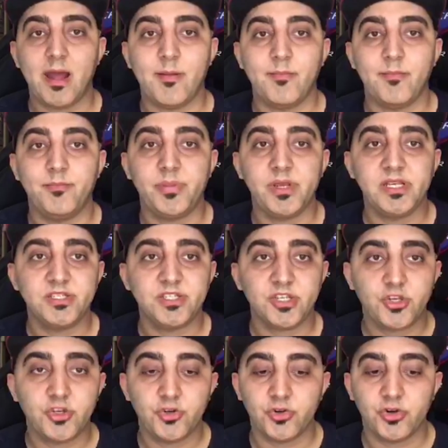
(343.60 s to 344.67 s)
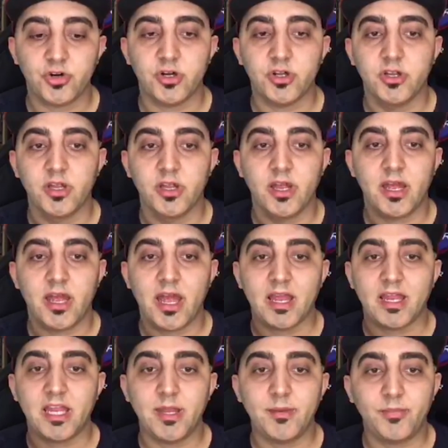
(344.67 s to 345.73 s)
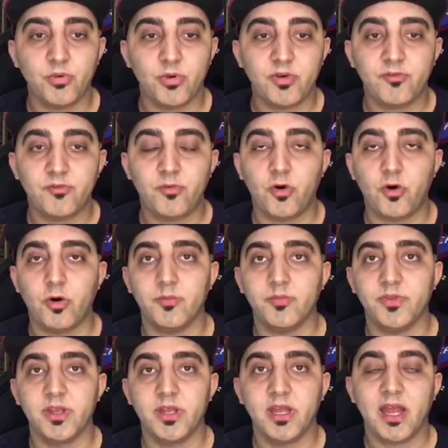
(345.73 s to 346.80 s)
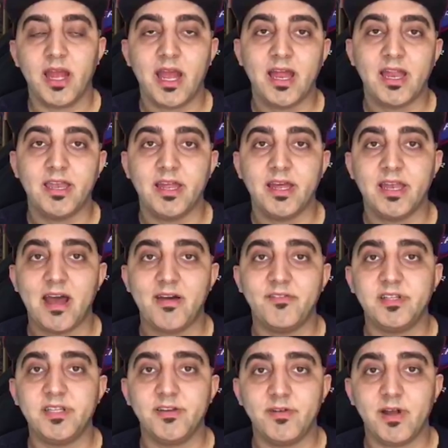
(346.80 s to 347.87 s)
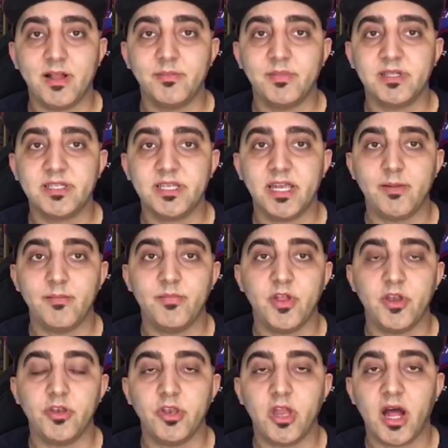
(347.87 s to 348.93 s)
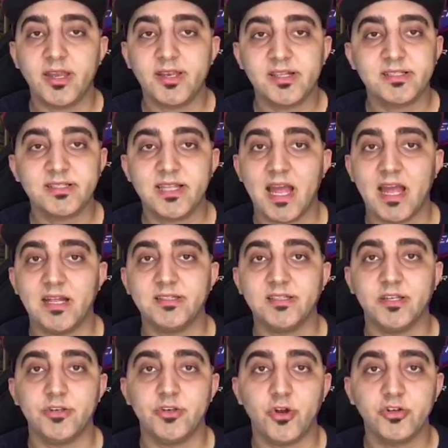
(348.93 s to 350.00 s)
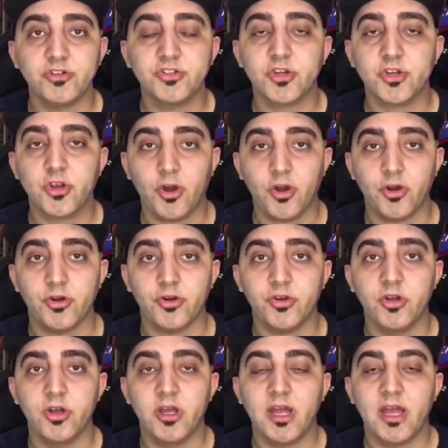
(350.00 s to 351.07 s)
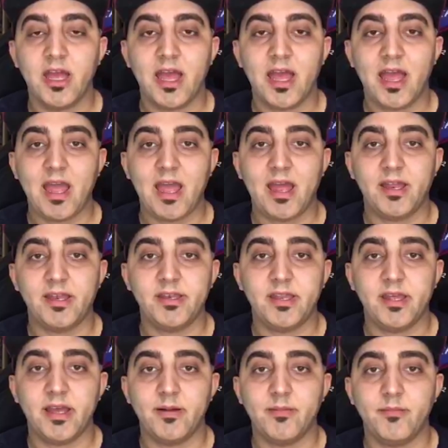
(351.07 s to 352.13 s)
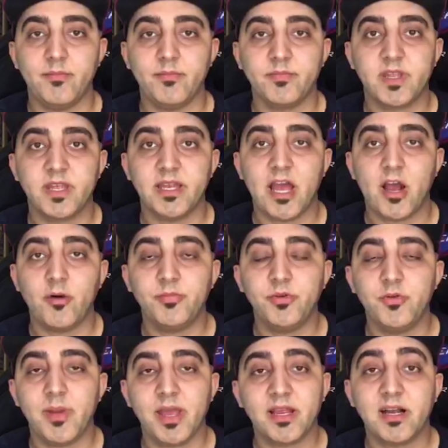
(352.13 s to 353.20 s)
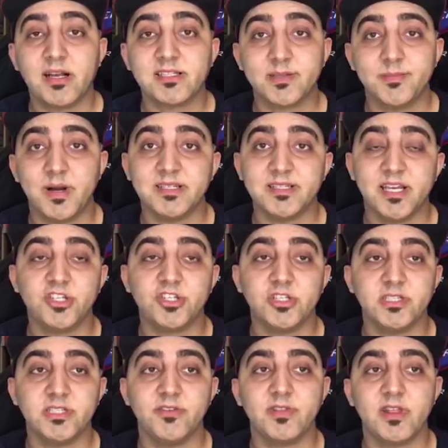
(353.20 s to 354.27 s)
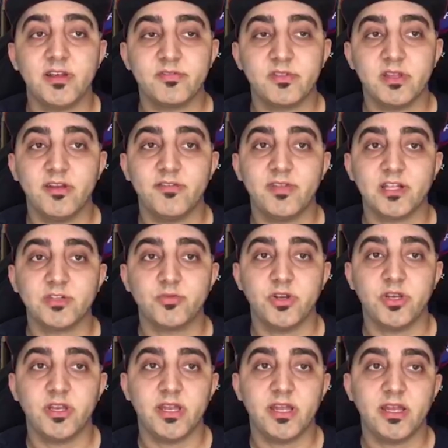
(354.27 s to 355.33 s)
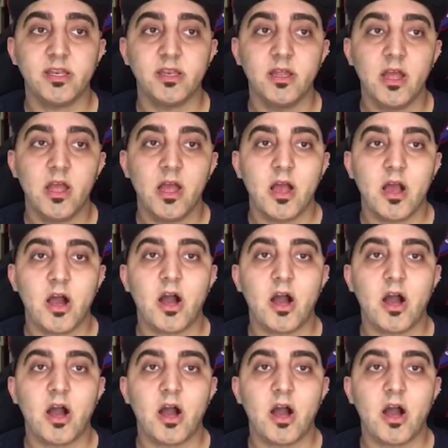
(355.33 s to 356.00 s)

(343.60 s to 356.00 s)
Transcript: and um, be secure uh, keep you informed, and, and have a development team that understands and knows the code and um, can help you make customizations if, that, if that's what you need.